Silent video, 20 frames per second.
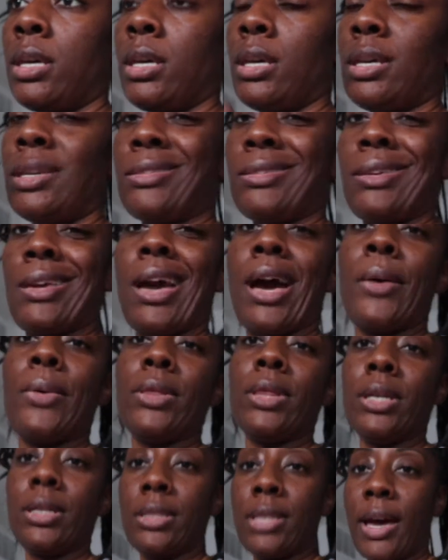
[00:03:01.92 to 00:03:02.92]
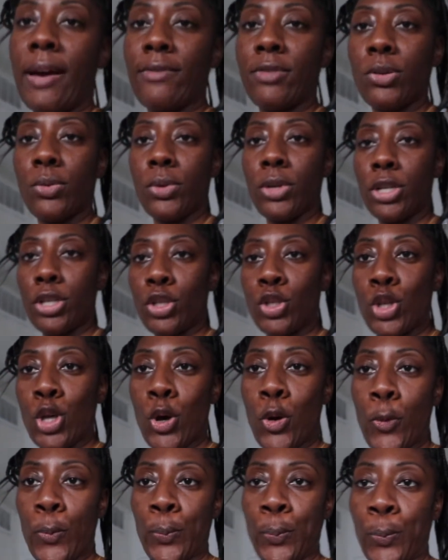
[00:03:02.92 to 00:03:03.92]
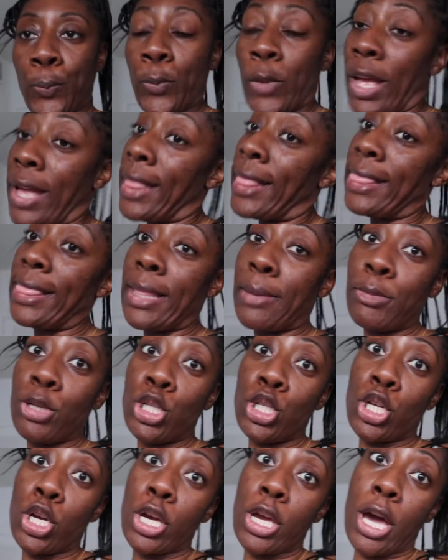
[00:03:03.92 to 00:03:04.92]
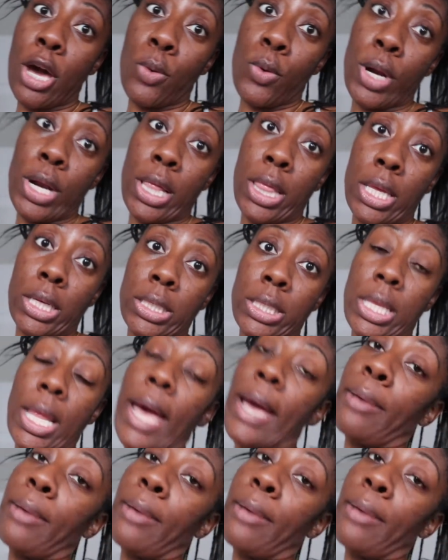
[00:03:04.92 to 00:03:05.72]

and see how it looks afterwards. So let me show y'all what it looks like